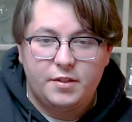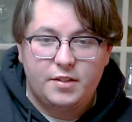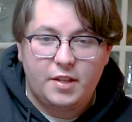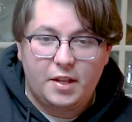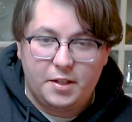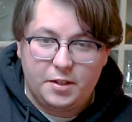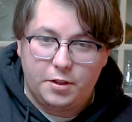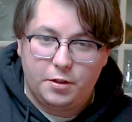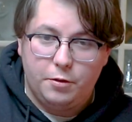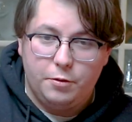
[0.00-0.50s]

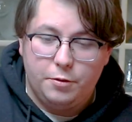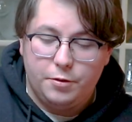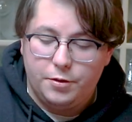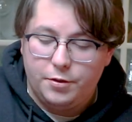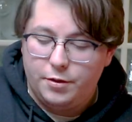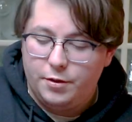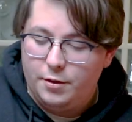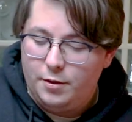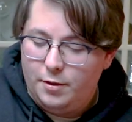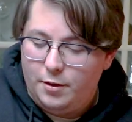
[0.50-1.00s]

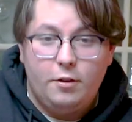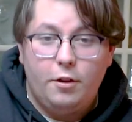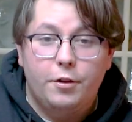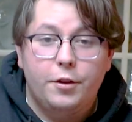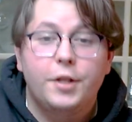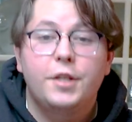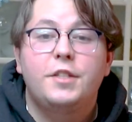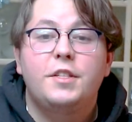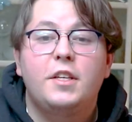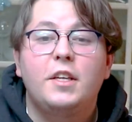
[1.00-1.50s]
Sentinels. Are
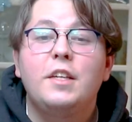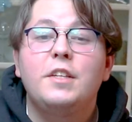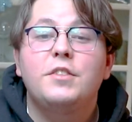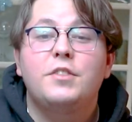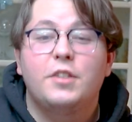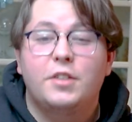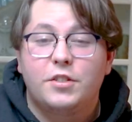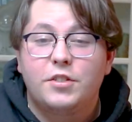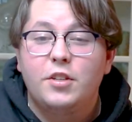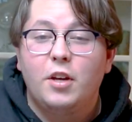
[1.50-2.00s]
they
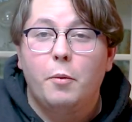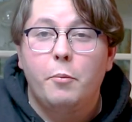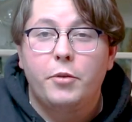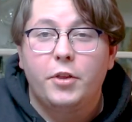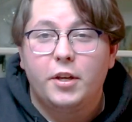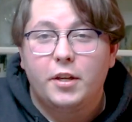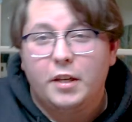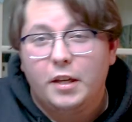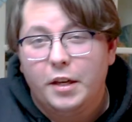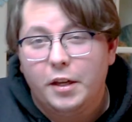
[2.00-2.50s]
teasing
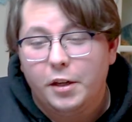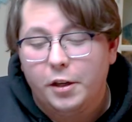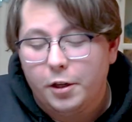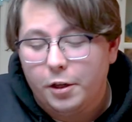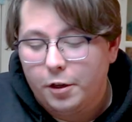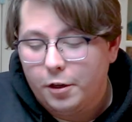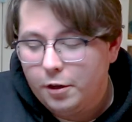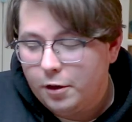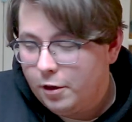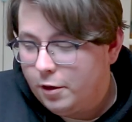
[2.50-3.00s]
something here?